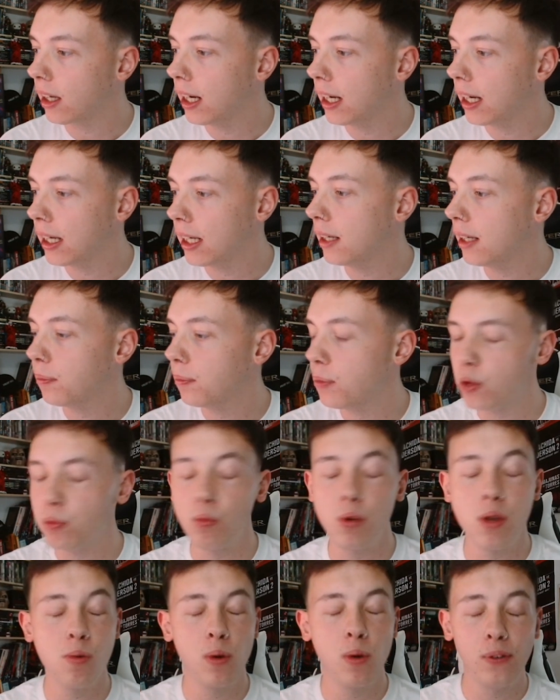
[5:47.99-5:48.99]
that
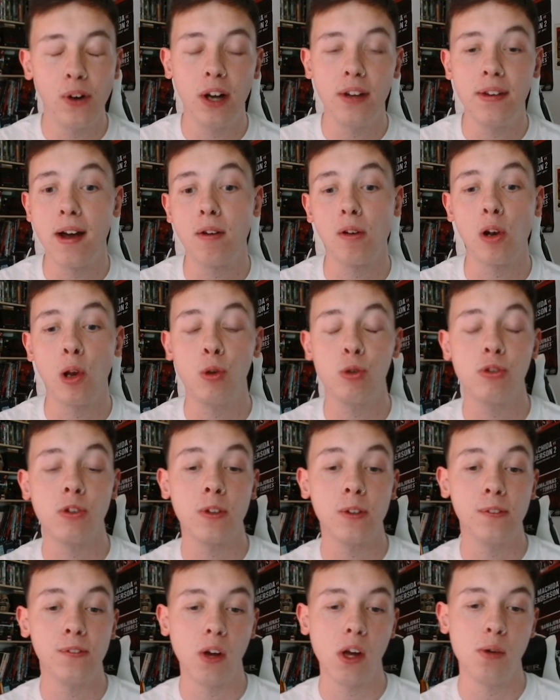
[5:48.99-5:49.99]
we will find out closer
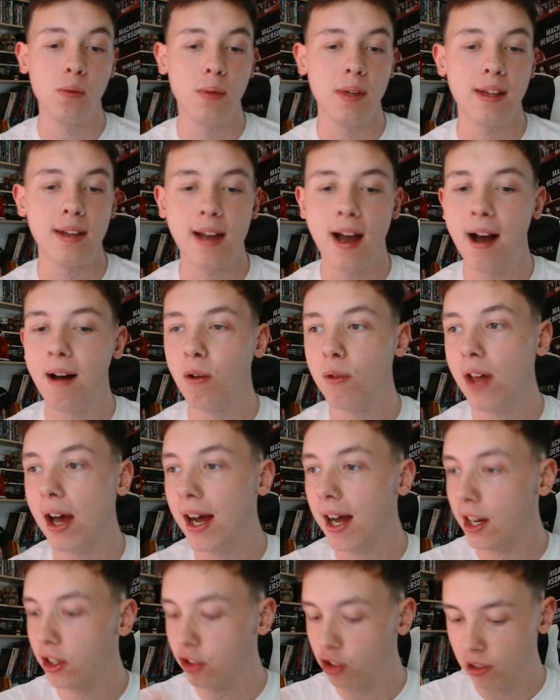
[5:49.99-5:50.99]
to fight week, how
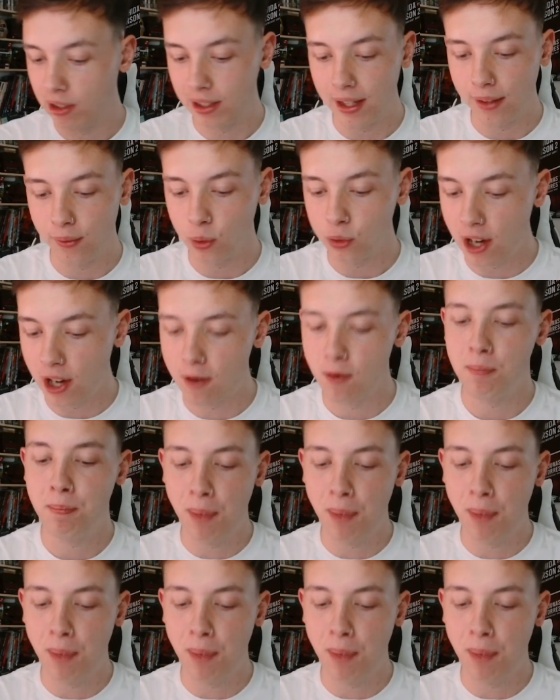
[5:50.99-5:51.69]
that actually levels out.